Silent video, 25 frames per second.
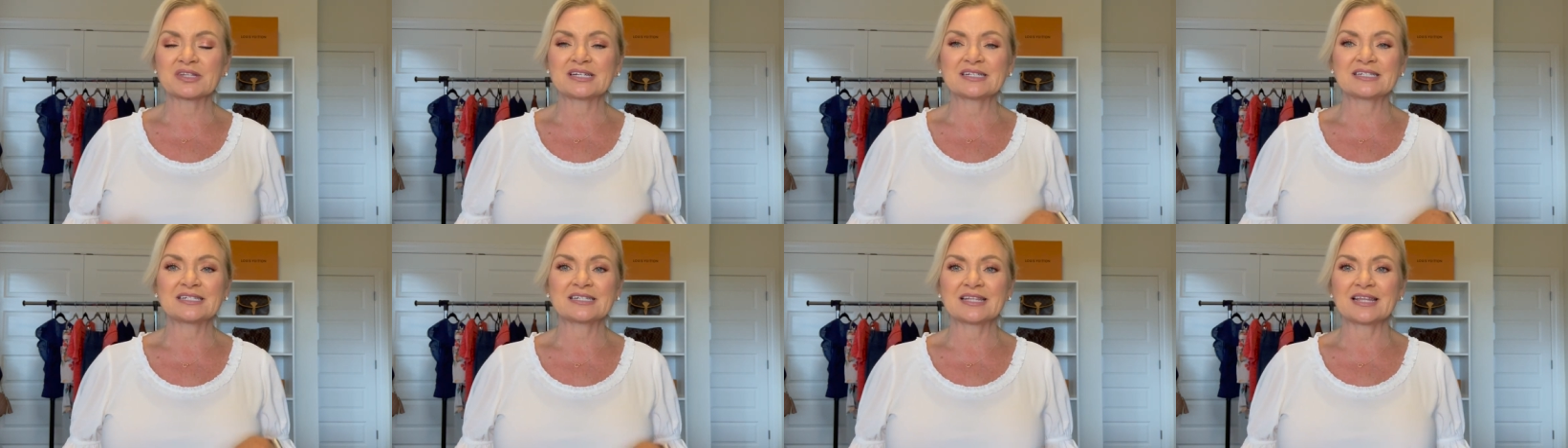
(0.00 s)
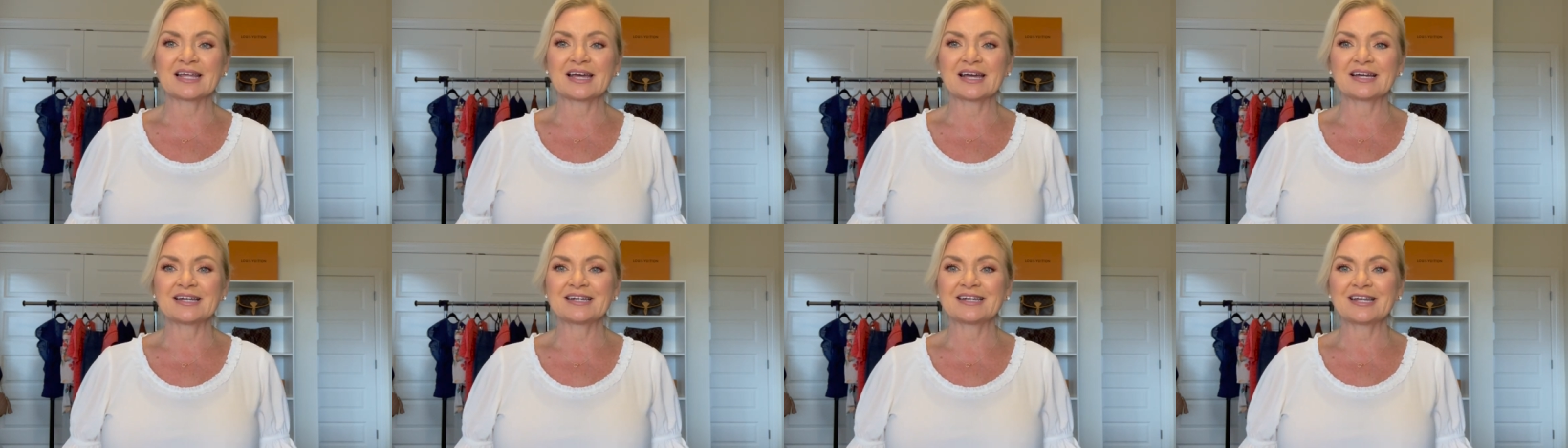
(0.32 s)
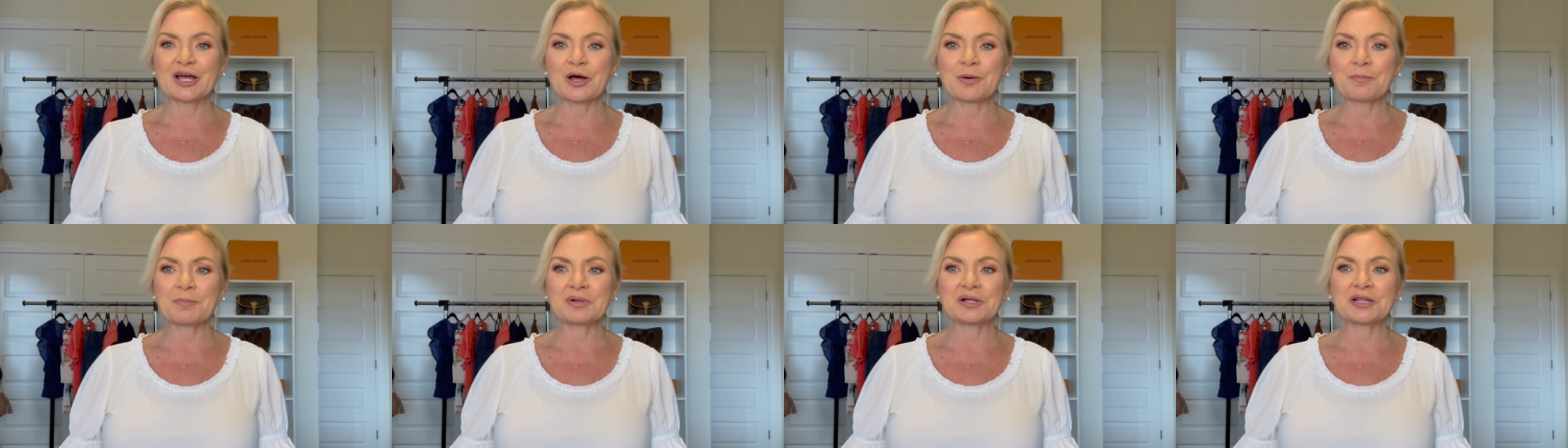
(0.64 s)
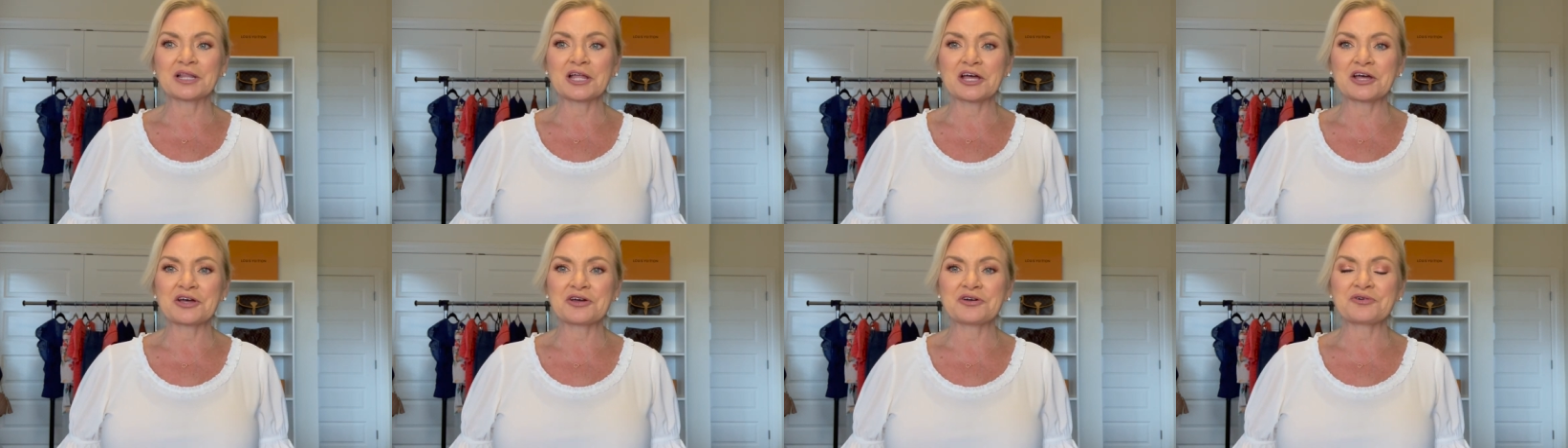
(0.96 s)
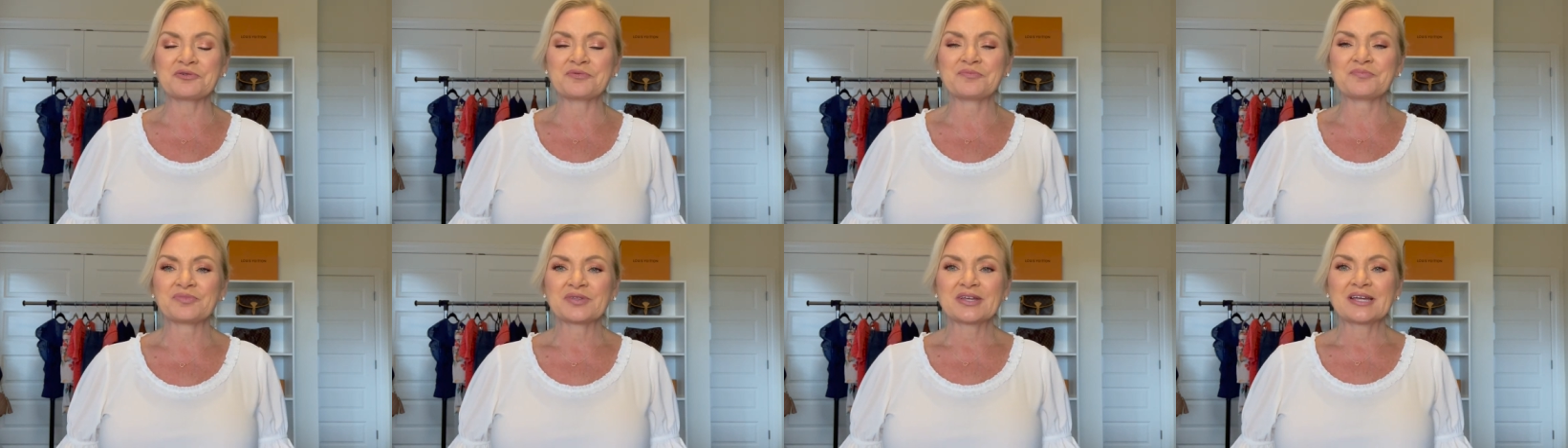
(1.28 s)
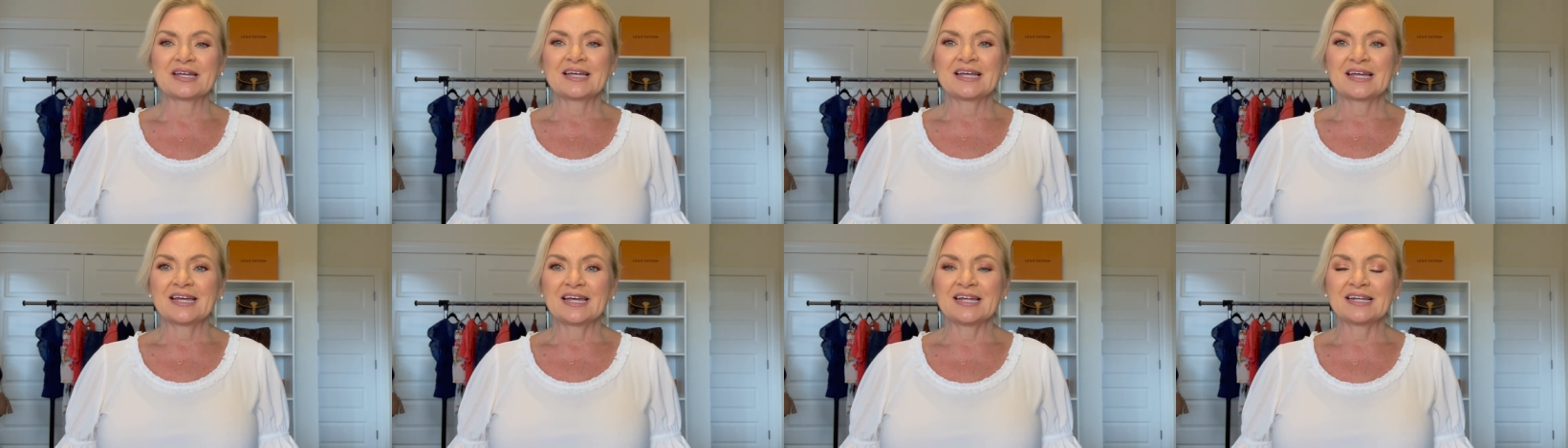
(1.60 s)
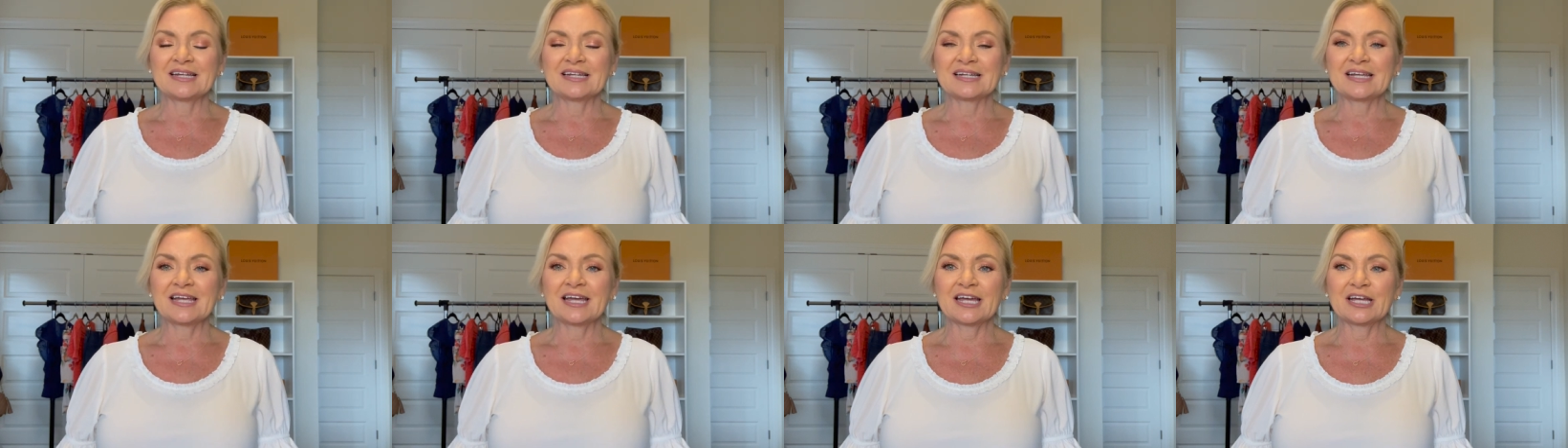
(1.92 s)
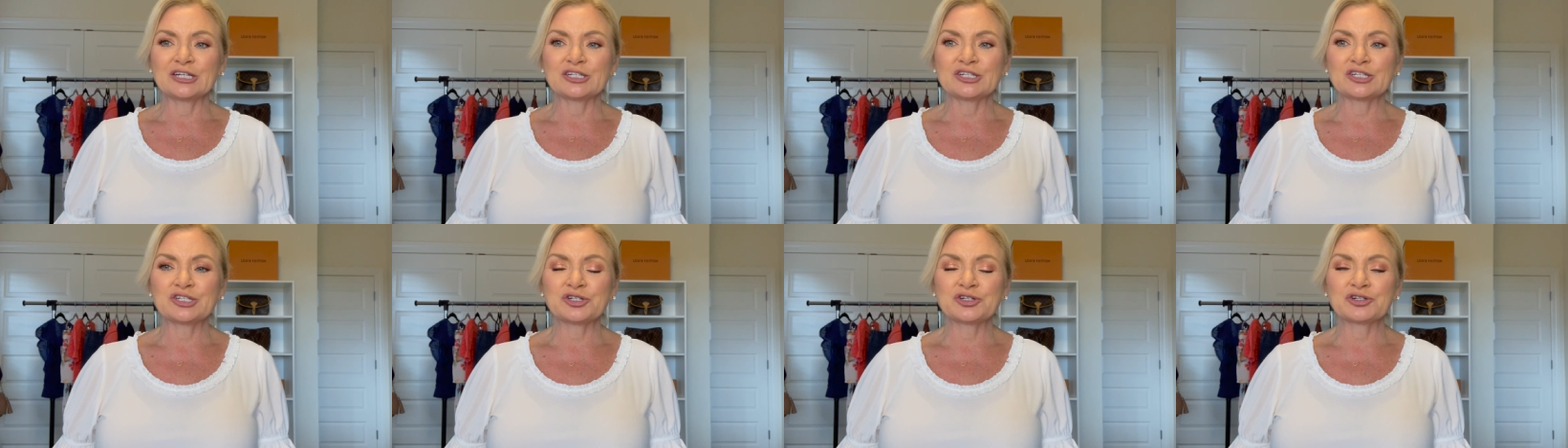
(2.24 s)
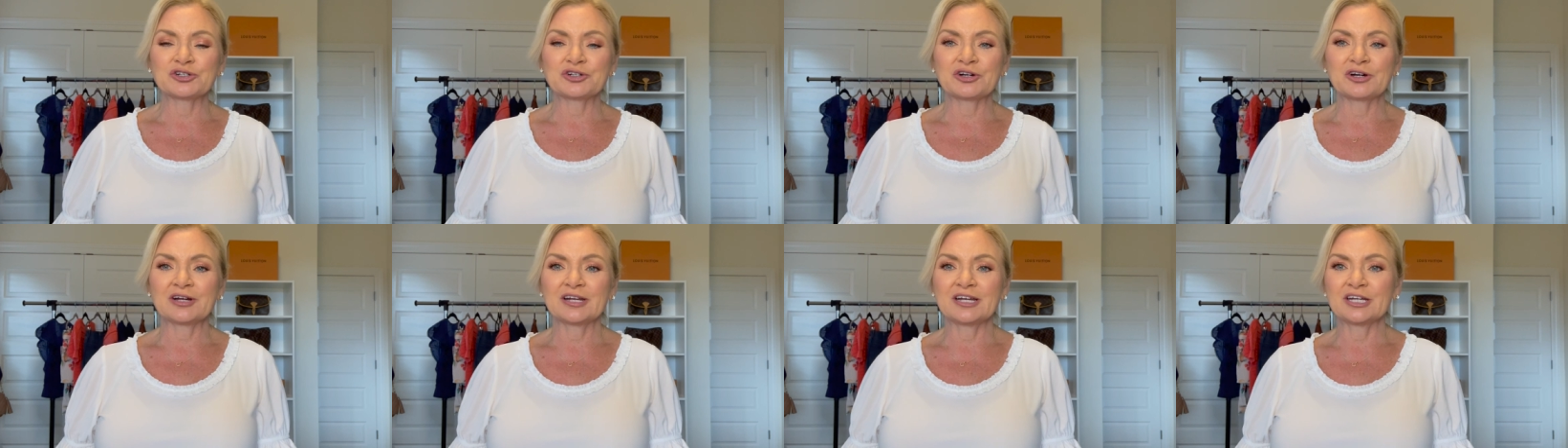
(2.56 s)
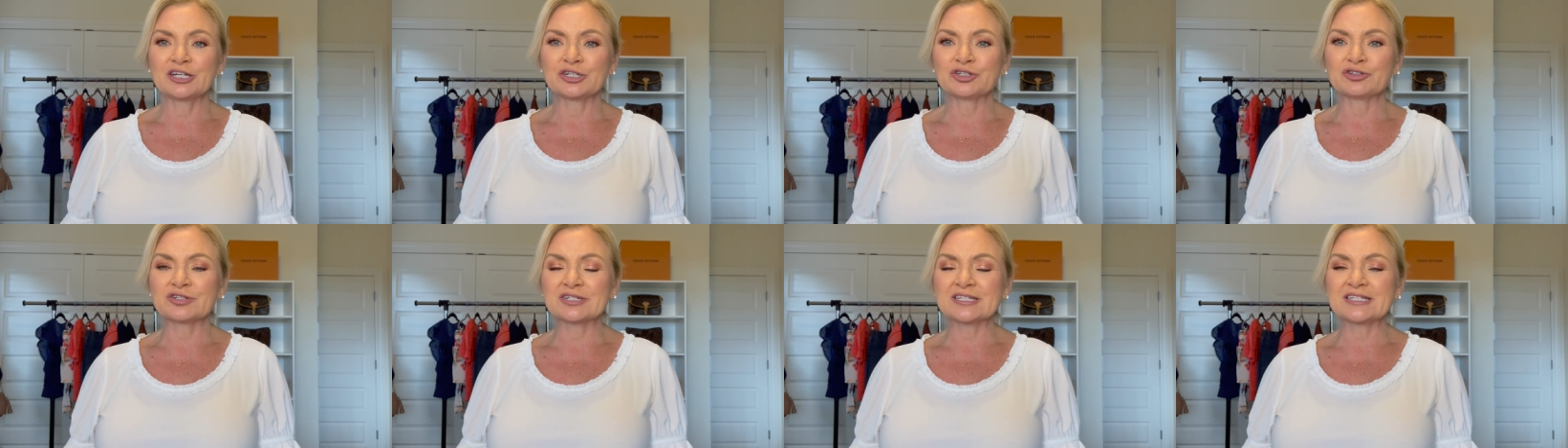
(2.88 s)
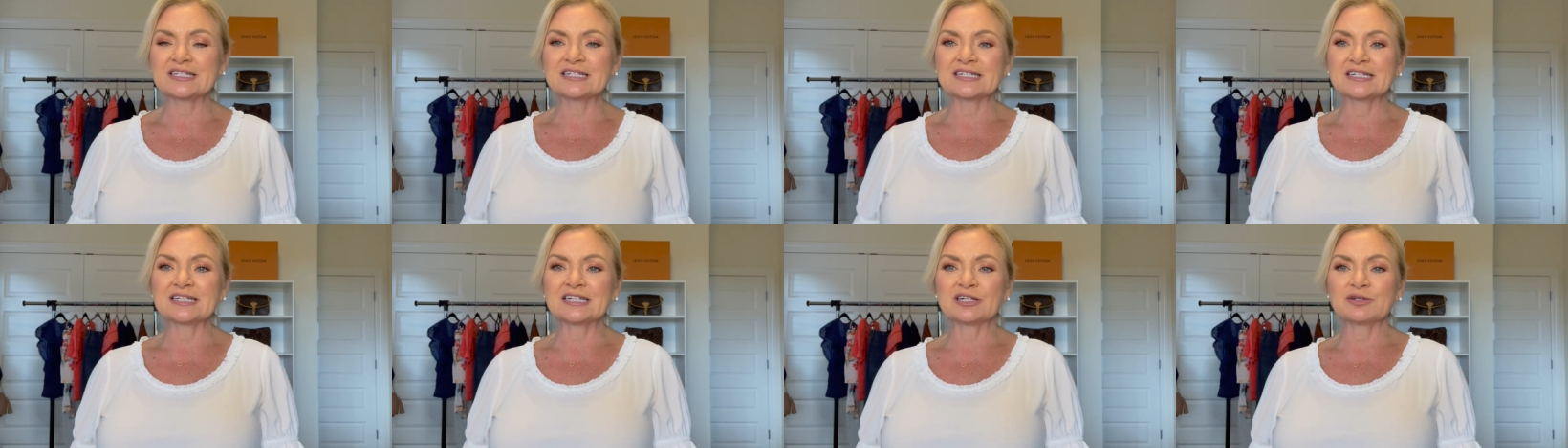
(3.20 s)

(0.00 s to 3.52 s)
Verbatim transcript: to that down below in case you're interested.